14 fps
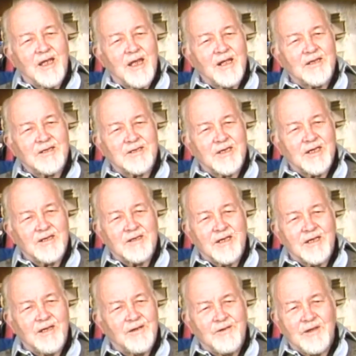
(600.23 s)
Al said,
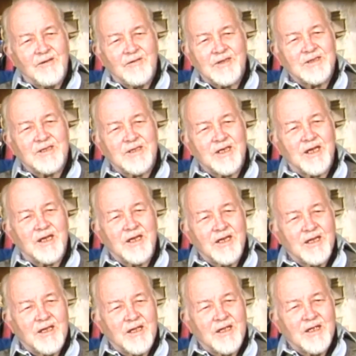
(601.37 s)
there isn't any.